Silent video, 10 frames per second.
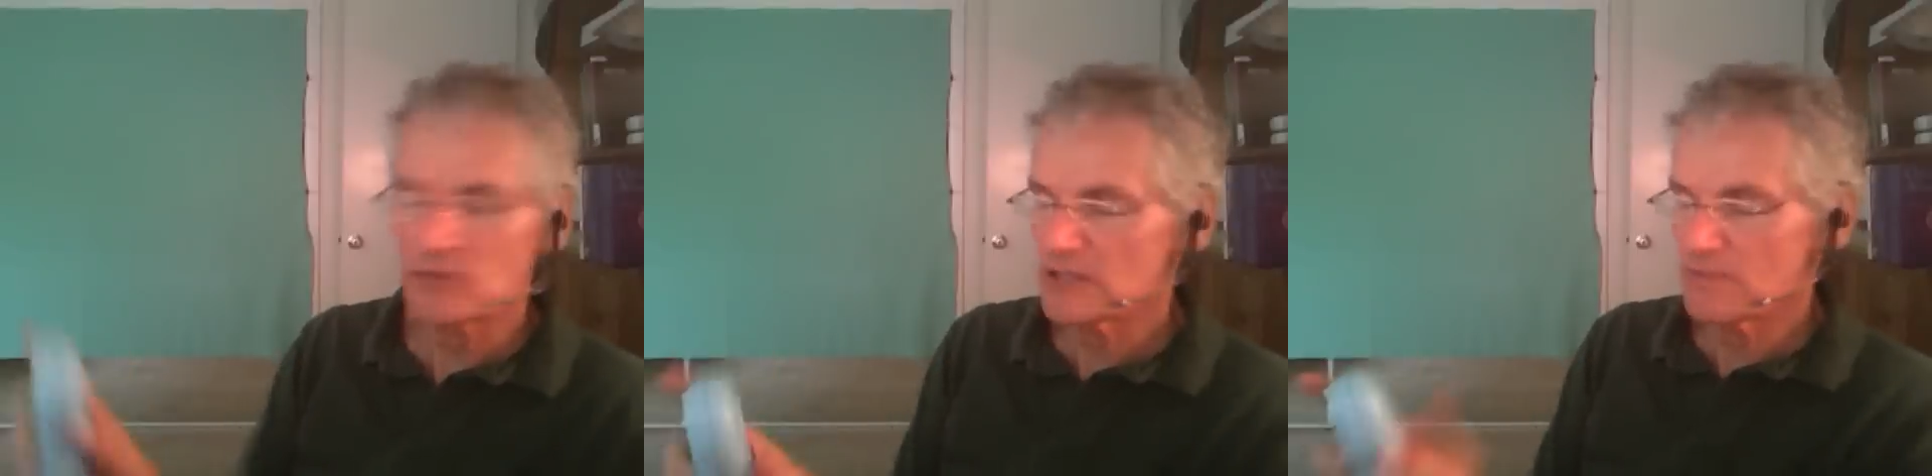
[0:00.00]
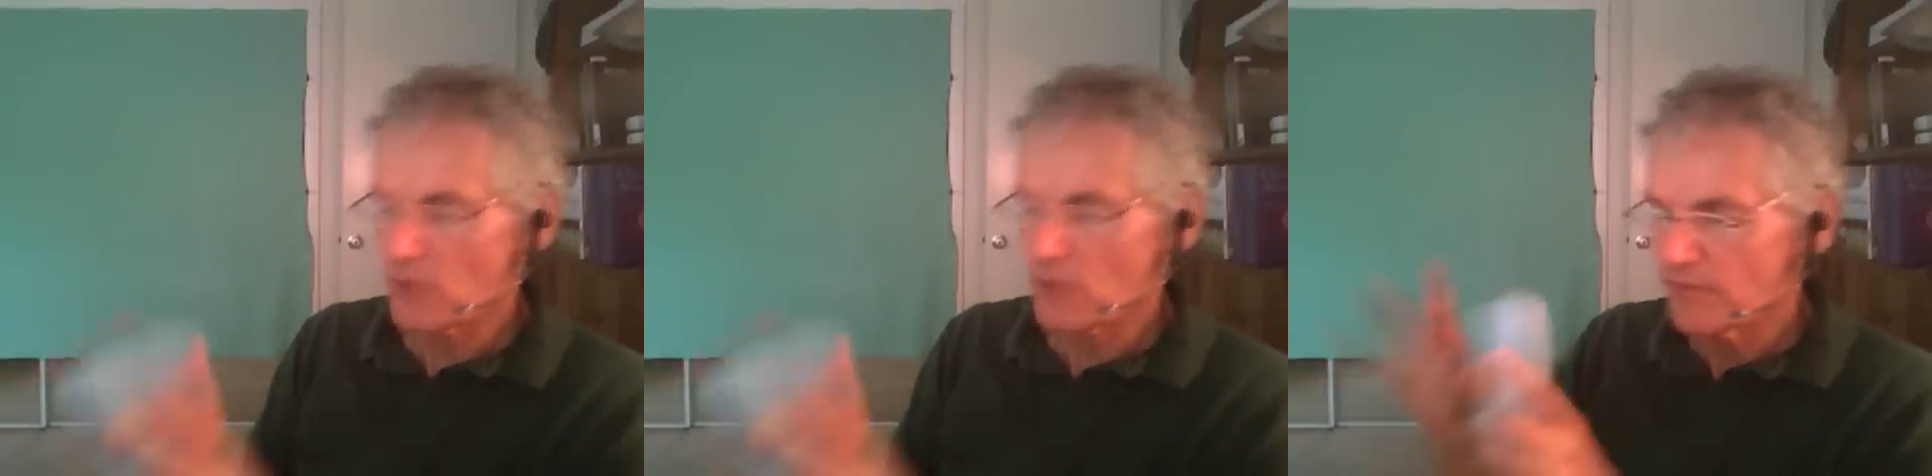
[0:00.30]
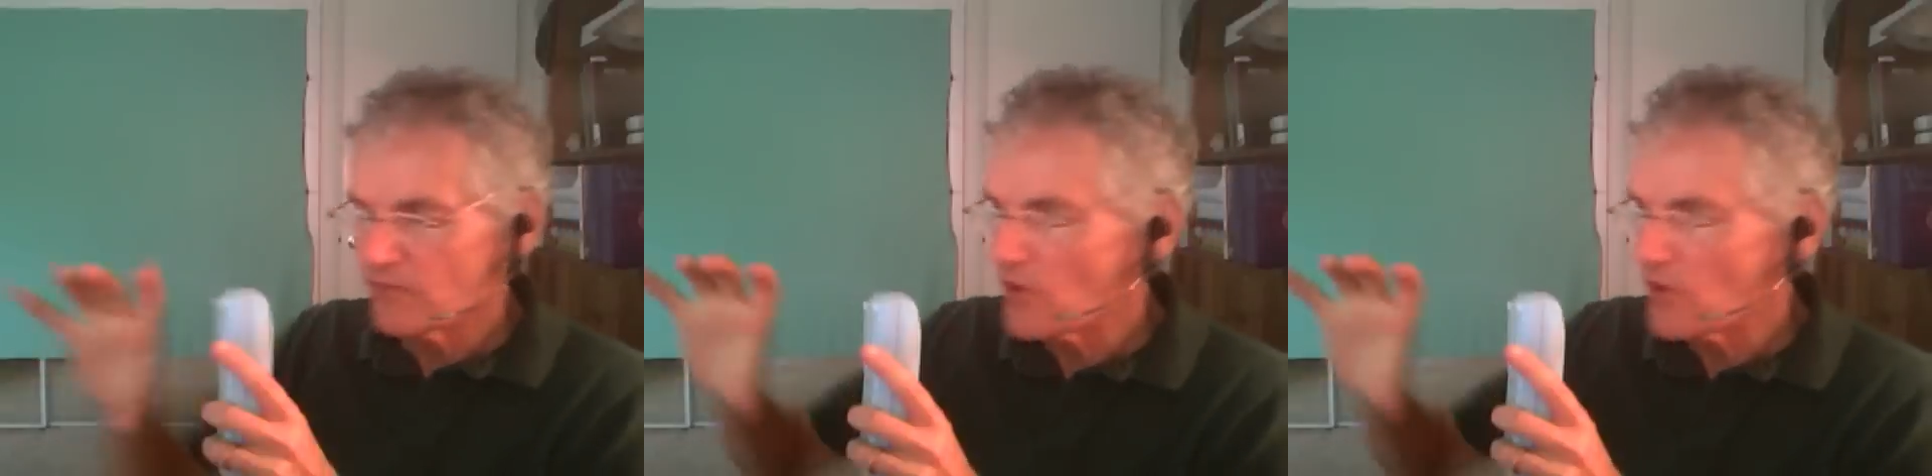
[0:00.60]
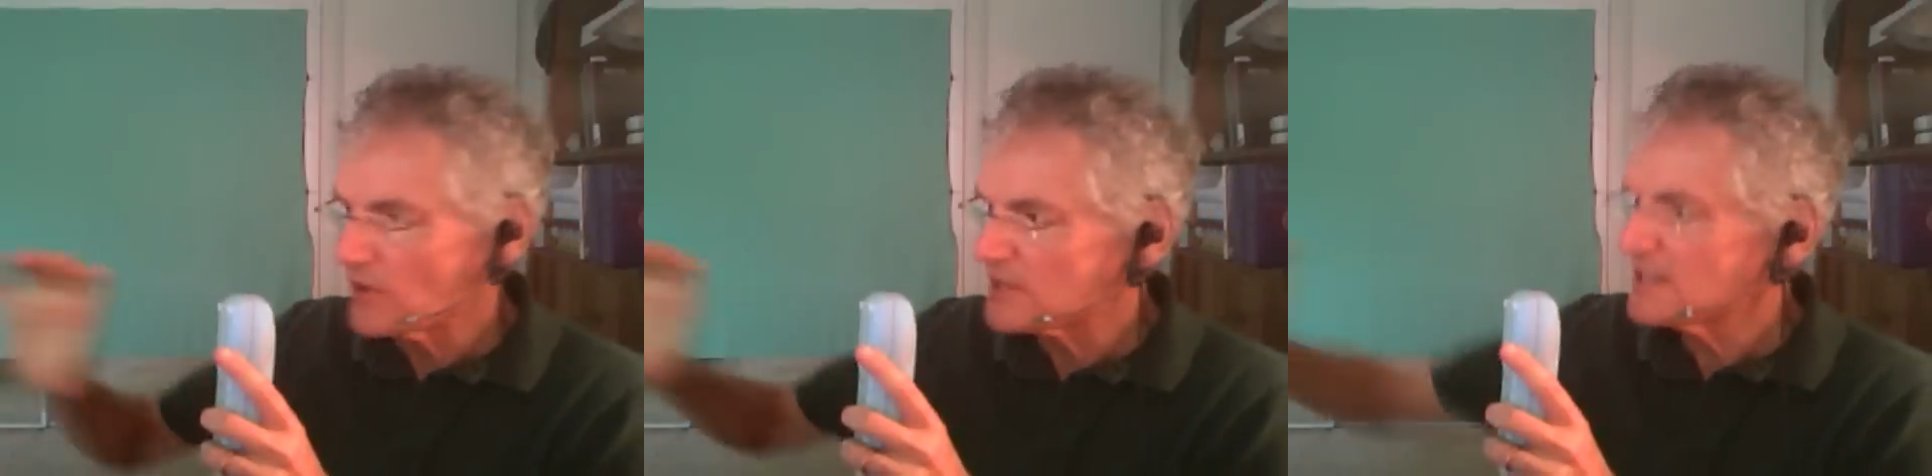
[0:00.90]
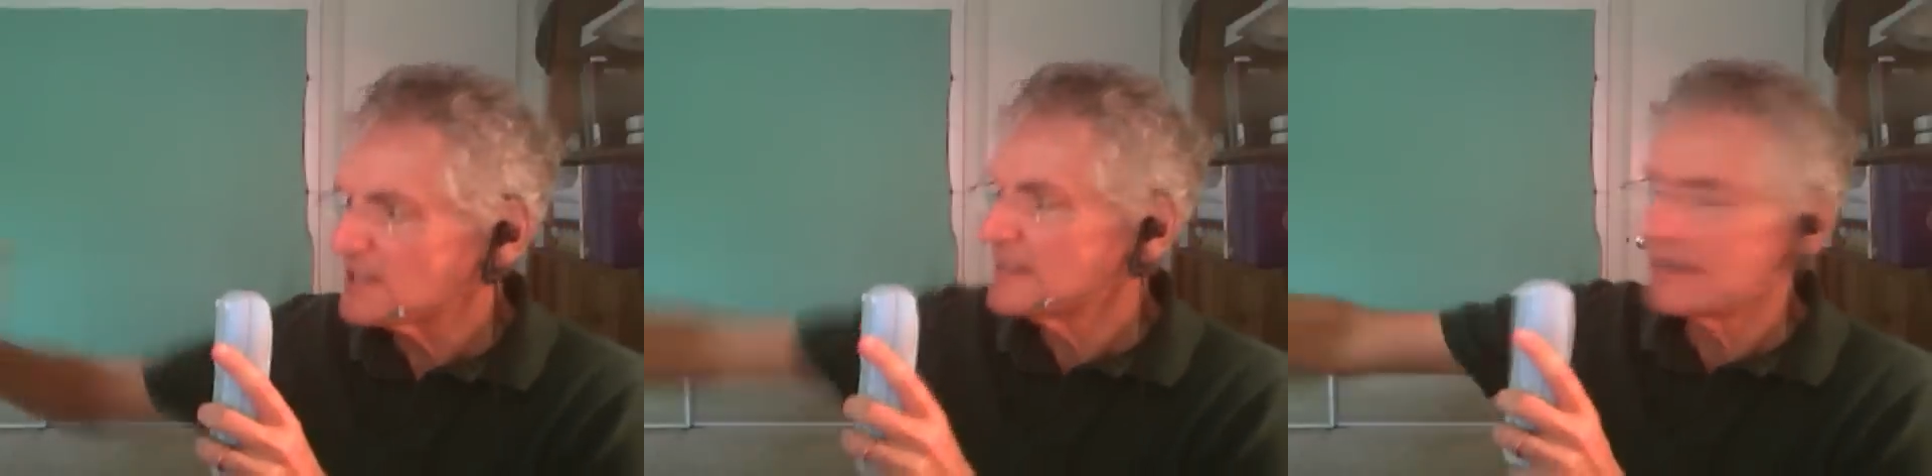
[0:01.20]
It's a more focused,
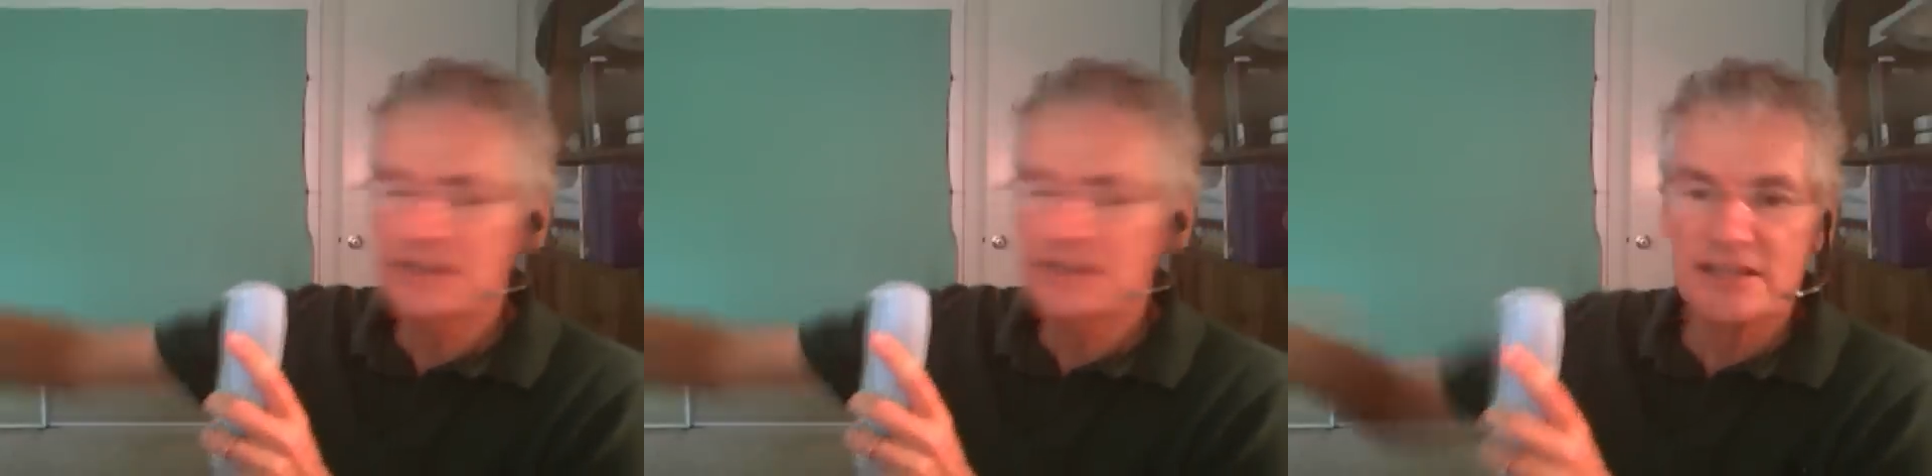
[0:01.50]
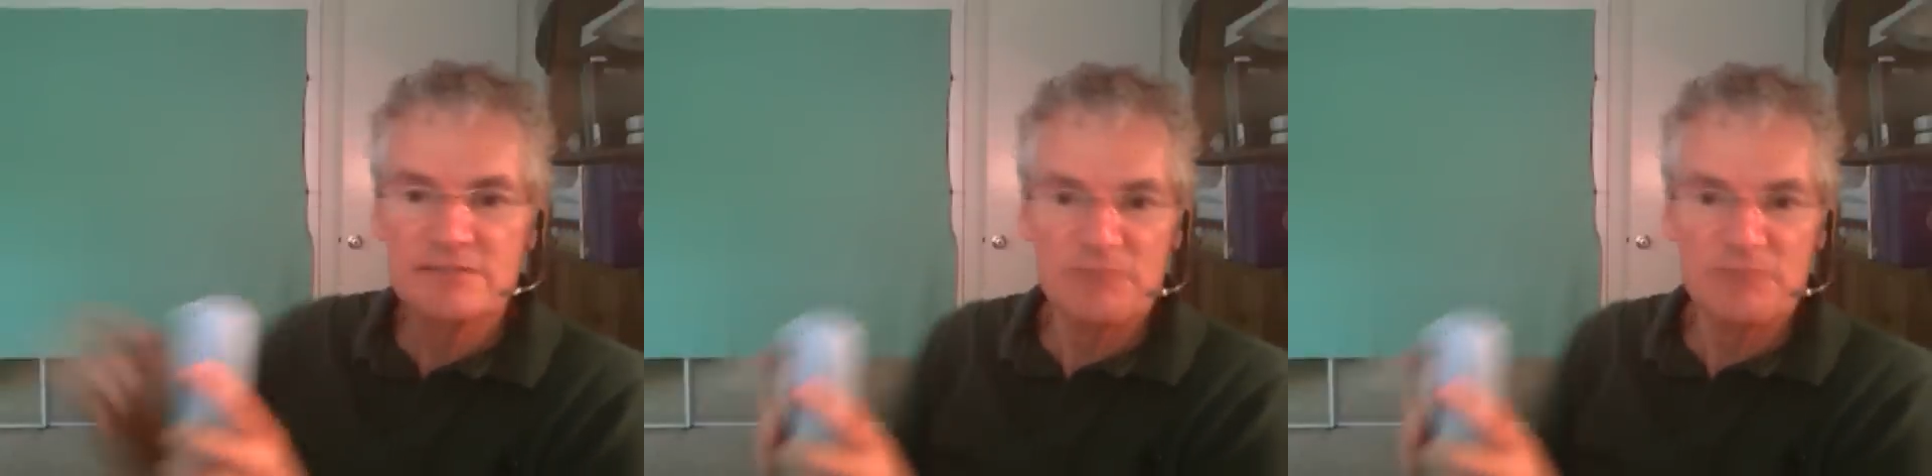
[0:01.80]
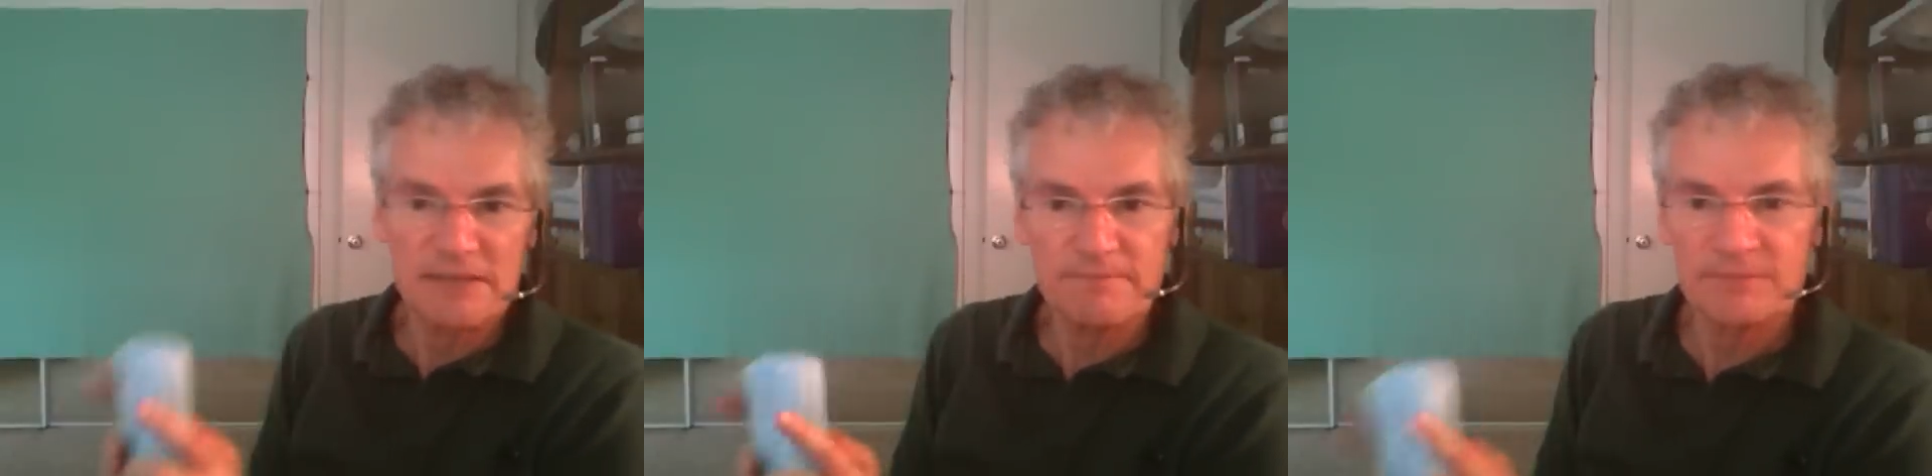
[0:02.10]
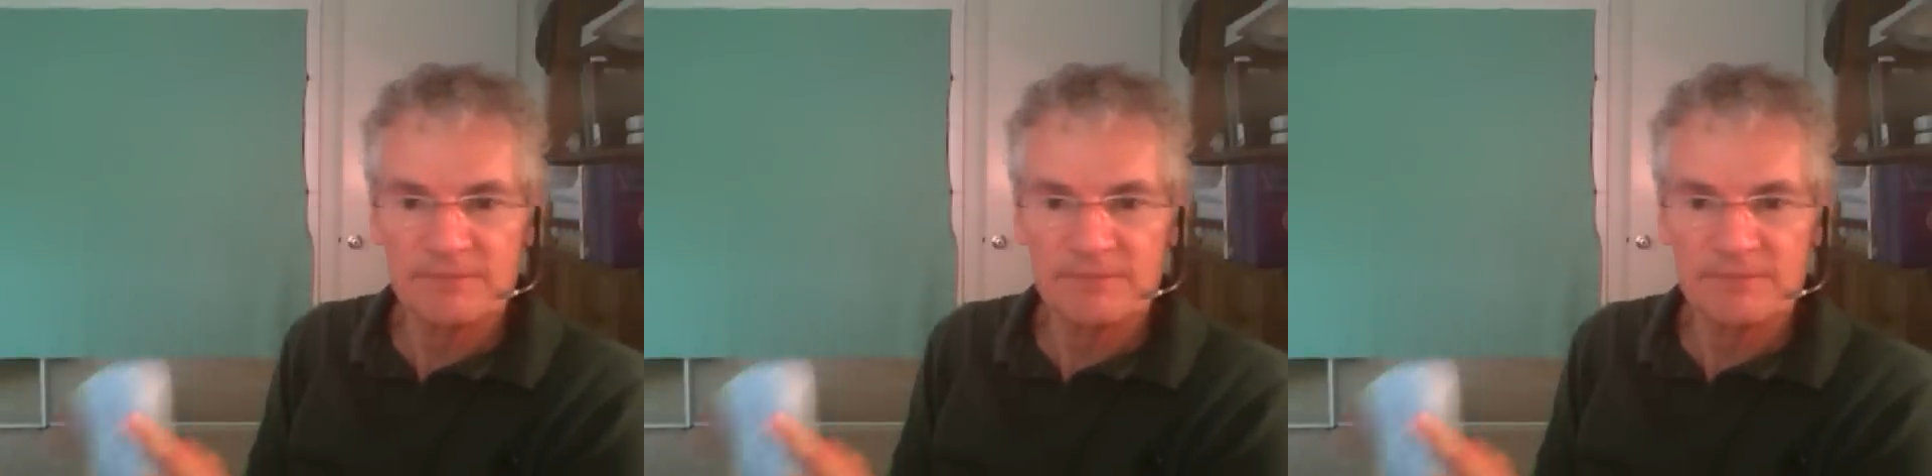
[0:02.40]
intense beam.